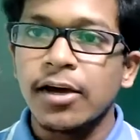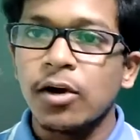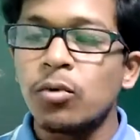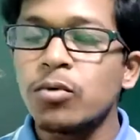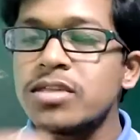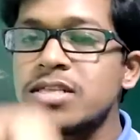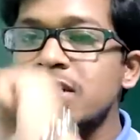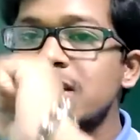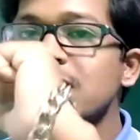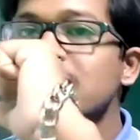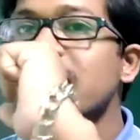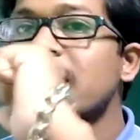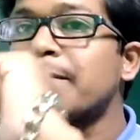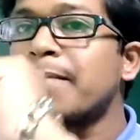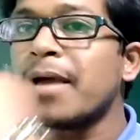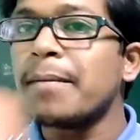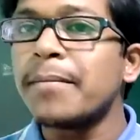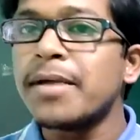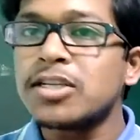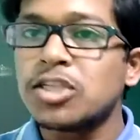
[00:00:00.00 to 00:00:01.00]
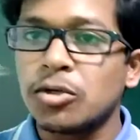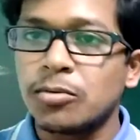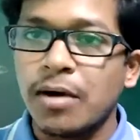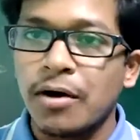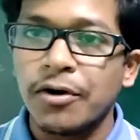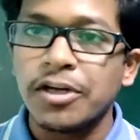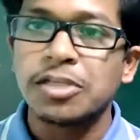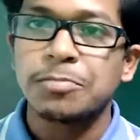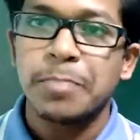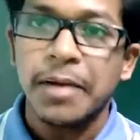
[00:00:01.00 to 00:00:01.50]
we see that by means of
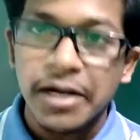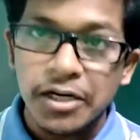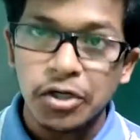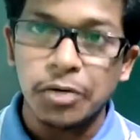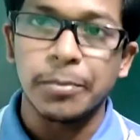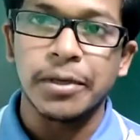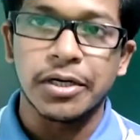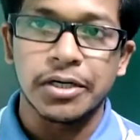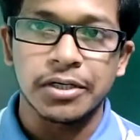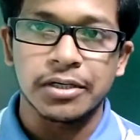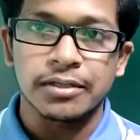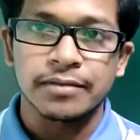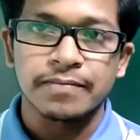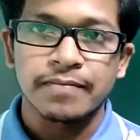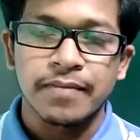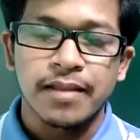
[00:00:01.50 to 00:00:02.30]
our spectrometer.